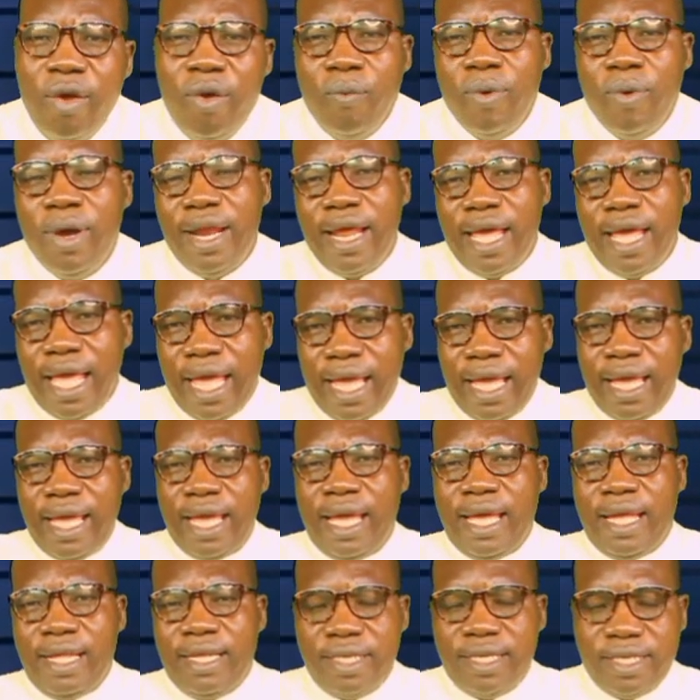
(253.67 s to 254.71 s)
Well,
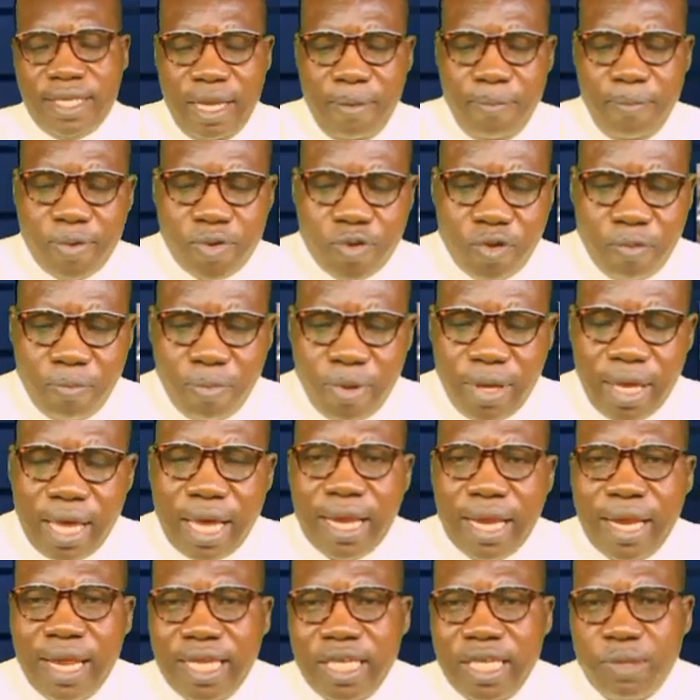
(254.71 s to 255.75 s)
anger seems to be
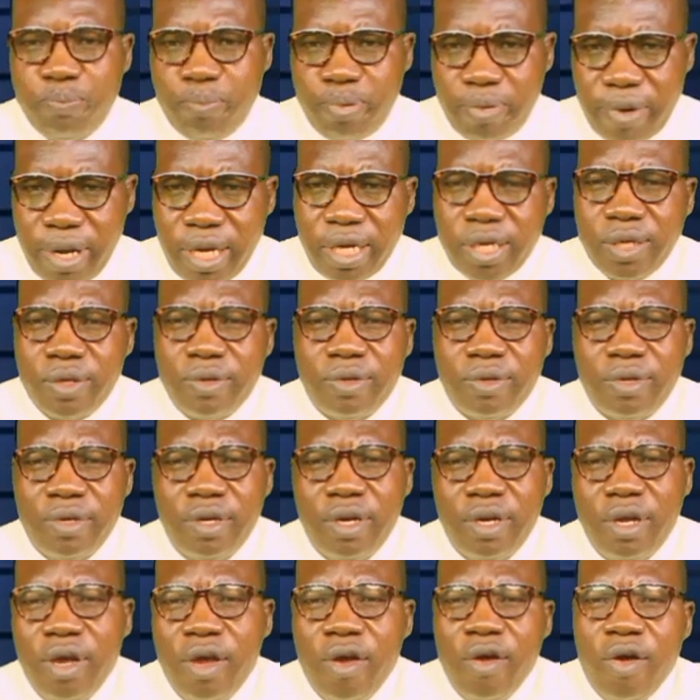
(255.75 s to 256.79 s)
an
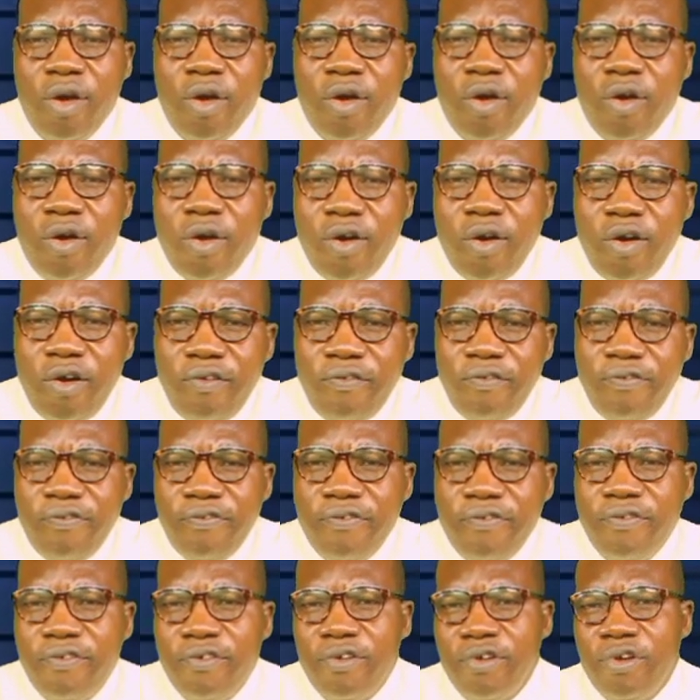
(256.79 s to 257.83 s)
expression
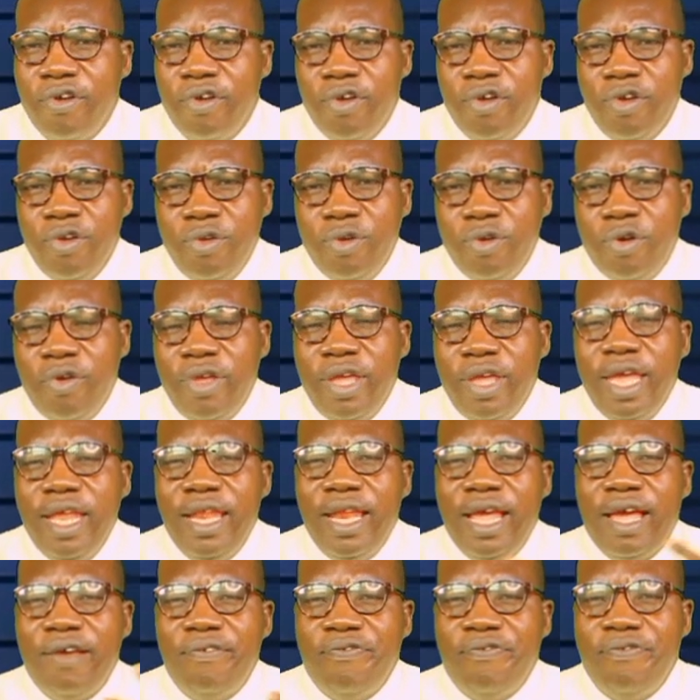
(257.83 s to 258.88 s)
of your
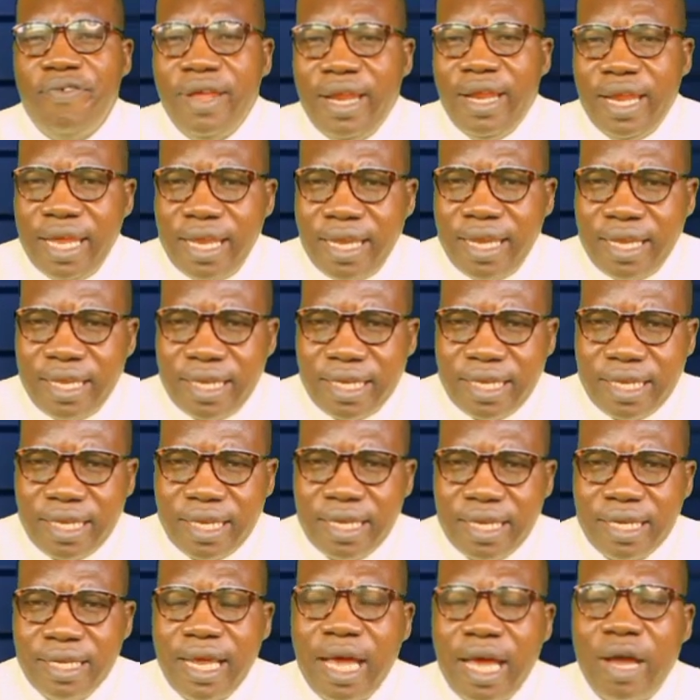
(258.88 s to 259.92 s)
inner feelings
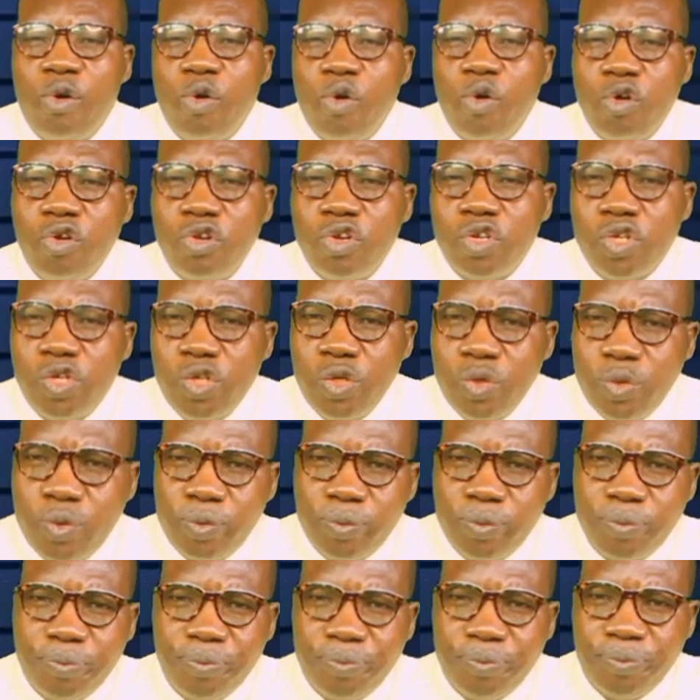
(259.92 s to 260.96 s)
that hurts
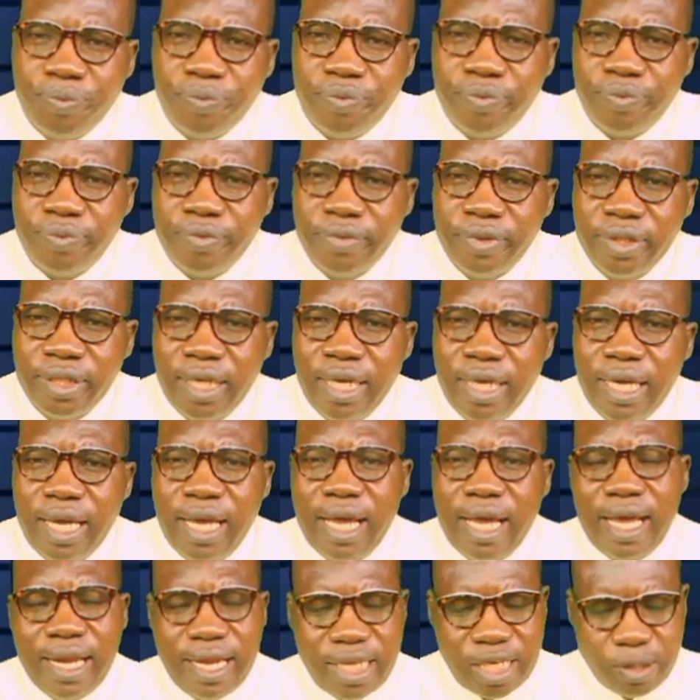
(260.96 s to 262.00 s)
you.
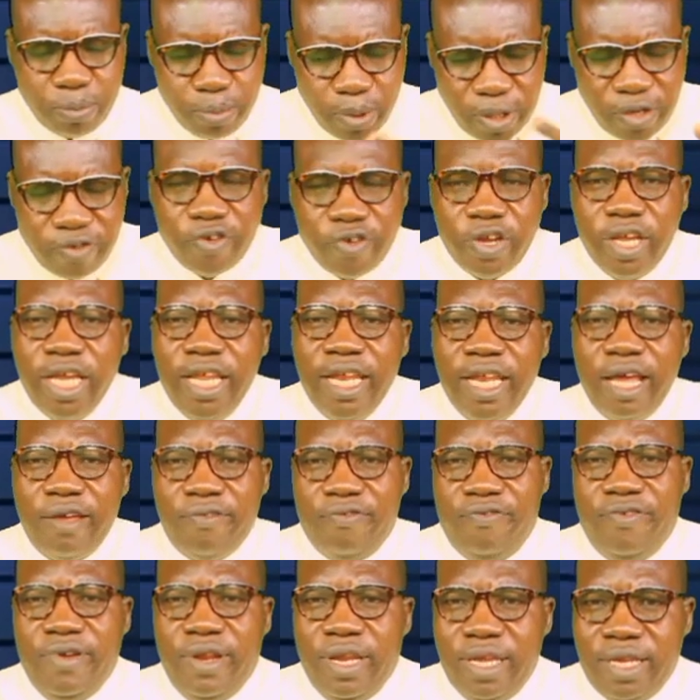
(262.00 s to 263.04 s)
An expression of your inner
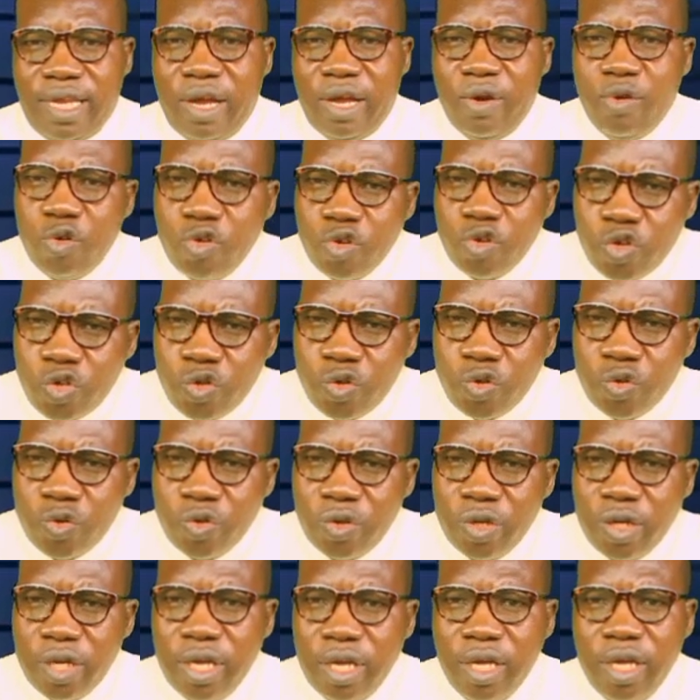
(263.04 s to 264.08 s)
feelings that hurts you.
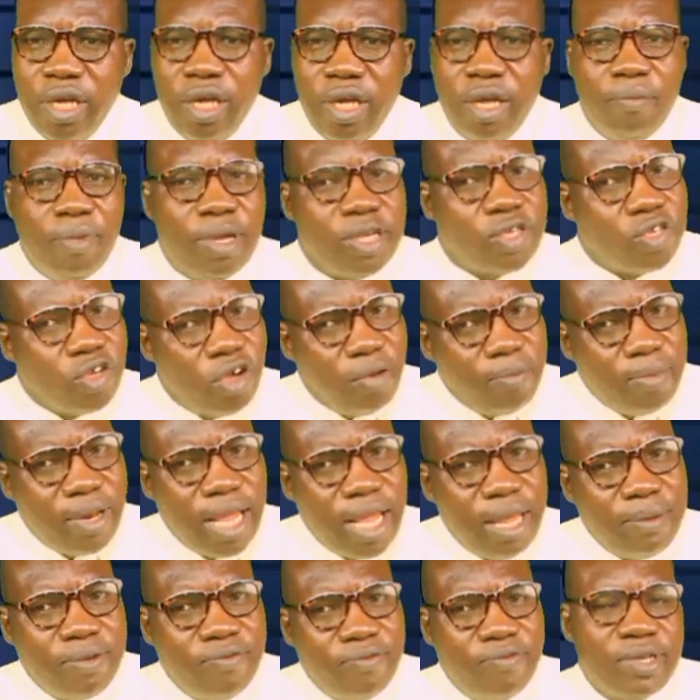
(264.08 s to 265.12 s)
But
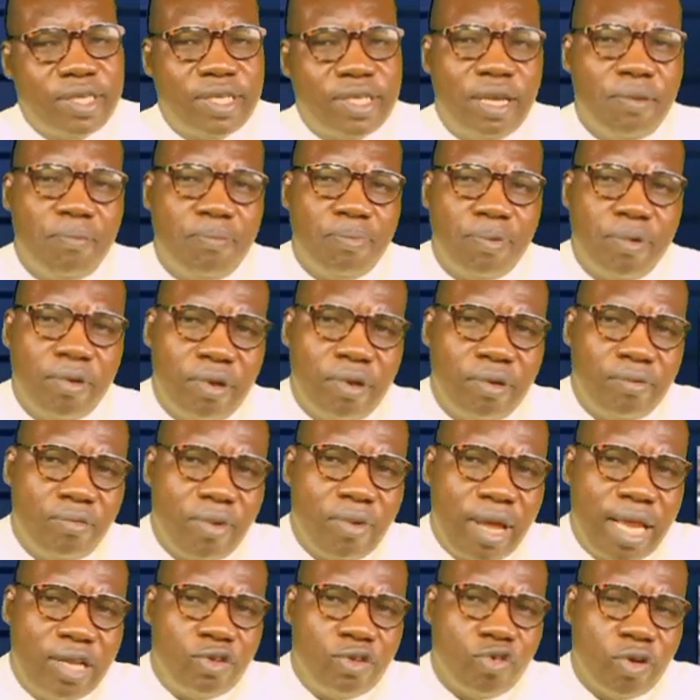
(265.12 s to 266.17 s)
sometimes even St. Paul,
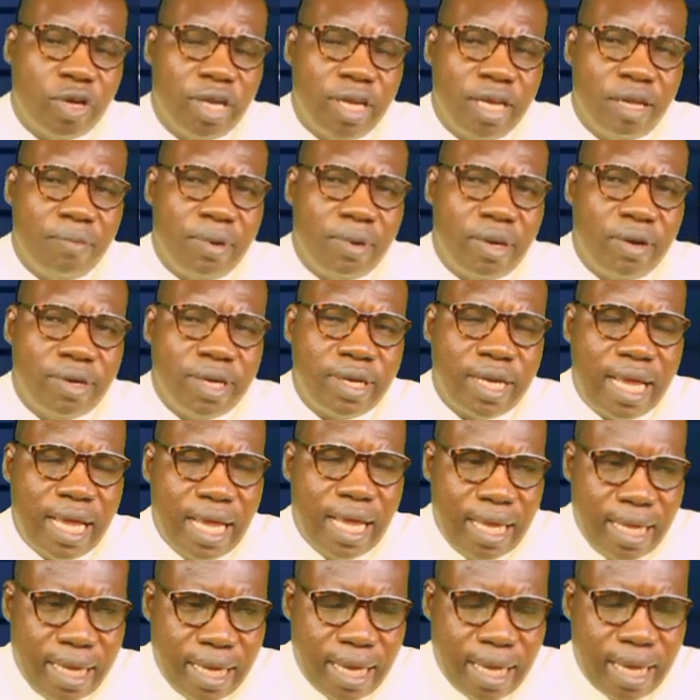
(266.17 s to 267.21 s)
while talking about
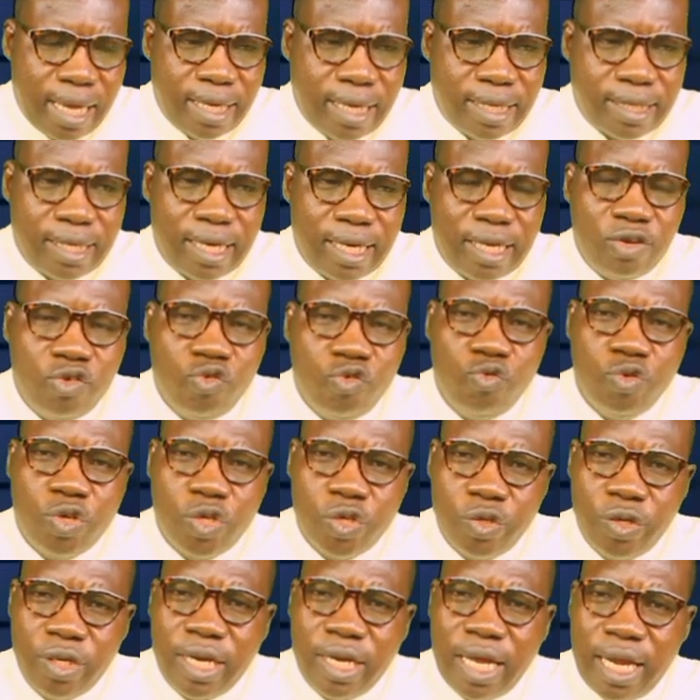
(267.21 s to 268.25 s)
anger, he said, you
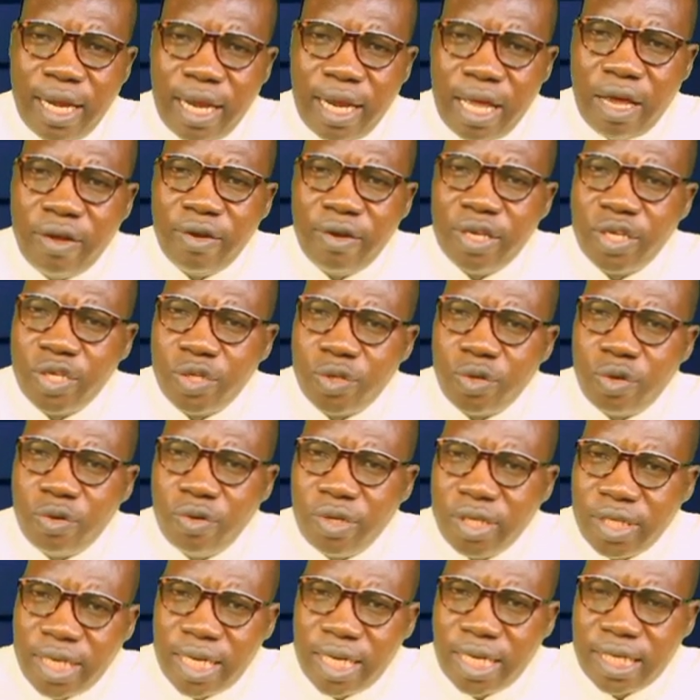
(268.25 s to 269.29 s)
shouldn't allow the
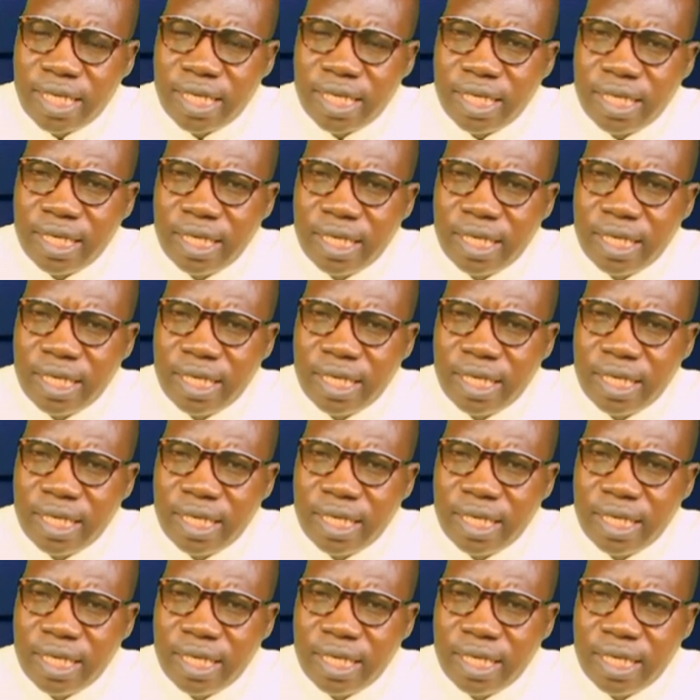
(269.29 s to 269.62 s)
sunset,